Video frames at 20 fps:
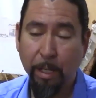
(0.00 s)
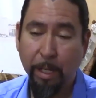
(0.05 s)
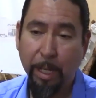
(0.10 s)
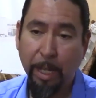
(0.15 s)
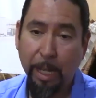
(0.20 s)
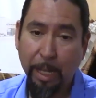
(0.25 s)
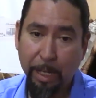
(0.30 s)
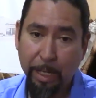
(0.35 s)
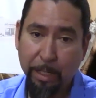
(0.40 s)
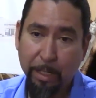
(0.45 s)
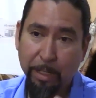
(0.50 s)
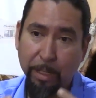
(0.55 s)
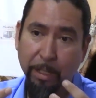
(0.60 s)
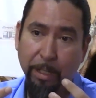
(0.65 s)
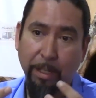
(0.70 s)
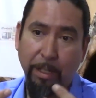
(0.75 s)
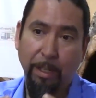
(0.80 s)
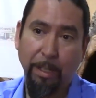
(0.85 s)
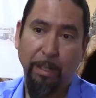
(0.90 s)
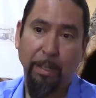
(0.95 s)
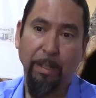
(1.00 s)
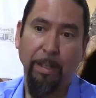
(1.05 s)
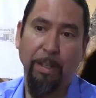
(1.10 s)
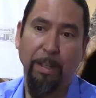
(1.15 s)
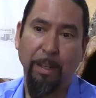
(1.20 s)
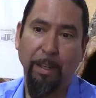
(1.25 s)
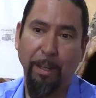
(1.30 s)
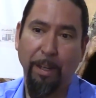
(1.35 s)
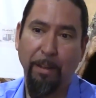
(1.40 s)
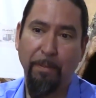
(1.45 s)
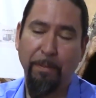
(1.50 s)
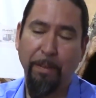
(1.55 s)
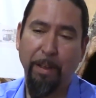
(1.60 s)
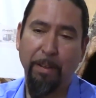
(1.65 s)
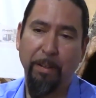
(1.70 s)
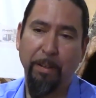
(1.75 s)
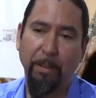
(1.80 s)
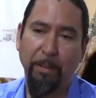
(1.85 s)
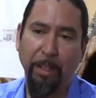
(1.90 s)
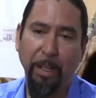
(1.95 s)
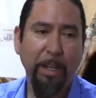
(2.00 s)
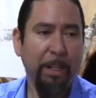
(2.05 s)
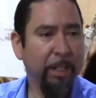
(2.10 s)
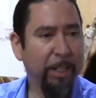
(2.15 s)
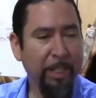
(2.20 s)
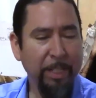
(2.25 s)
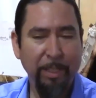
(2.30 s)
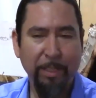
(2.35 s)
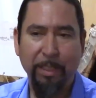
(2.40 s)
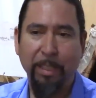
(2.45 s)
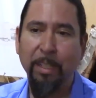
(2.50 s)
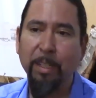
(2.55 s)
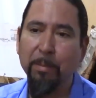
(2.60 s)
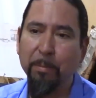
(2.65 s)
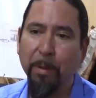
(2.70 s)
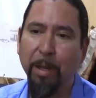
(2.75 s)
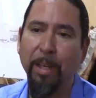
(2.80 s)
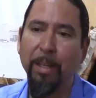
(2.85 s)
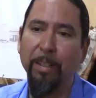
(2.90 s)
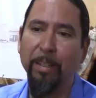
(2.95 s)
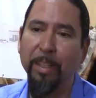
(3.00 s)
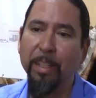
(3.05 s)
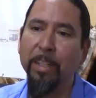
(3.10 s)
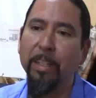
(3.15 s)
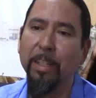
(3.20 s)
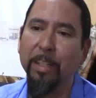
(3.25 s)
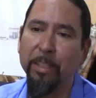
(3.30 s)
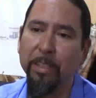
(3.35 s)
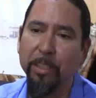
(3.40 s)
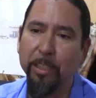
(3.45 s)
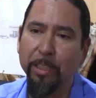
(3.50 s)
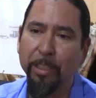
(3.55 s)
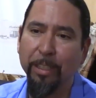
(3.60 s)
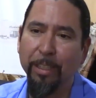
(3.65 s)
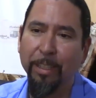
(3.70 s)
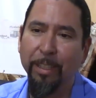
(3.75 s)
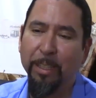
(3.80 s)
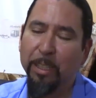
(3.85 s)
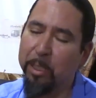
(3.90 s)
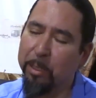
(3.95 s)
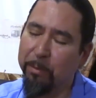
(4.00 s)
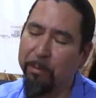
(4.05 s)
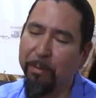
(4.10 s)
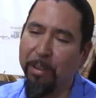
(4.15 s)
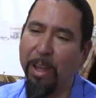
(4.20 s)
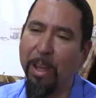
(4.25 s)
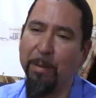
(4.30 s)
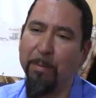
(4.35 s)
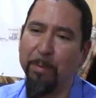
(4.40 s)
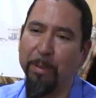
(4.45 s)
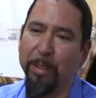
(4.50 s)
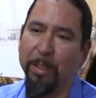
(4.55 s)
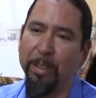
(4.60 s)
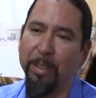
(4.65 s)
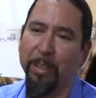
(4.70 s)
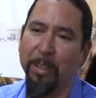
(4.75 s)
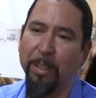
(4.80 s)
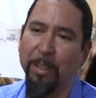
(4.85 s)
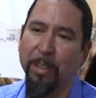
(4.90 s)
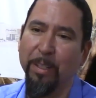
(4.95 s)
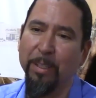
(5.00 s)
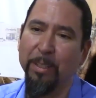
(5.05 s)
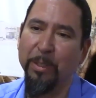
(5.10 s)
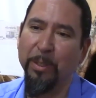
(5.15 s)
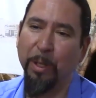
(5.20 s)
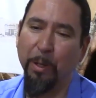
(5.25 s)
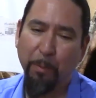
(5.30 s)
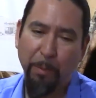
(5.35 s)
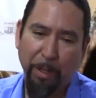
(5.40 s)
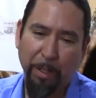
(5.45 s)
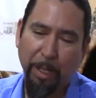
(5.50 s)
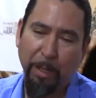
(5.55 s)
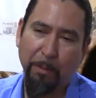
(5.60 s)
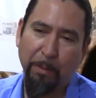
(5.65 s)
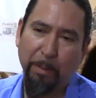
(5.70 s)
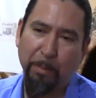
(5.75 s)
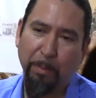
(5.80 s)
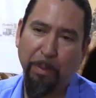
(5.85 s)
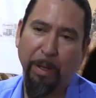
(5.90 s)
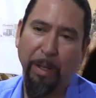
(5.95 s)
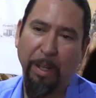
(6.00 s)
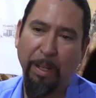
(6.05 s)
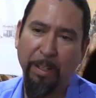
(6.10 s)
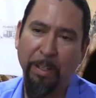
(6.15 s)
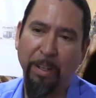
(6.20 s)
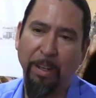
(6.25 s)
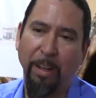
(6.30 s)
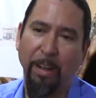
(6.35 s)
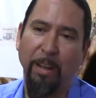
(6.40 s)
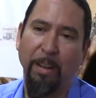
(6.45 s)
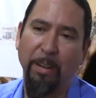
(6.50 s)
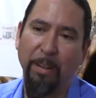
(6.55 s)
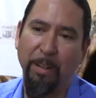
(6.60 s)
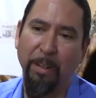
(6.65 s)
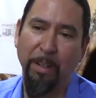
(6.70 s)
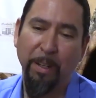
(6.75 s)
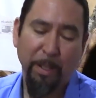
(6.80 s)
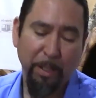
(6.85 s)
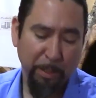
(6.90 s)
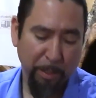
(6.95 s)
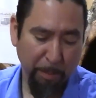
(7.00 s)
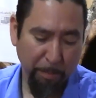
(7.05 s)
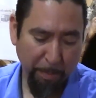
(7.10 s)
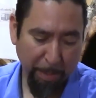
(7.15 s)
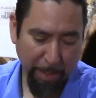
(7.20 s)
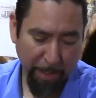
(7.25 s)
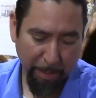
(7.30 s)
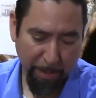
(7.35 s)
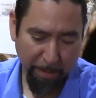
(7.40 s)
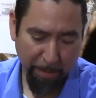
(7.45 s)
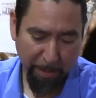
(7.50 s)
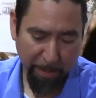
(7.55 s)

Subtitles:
And I found out later he's in my lineage. He's family. So I wear that with pride and honor. To my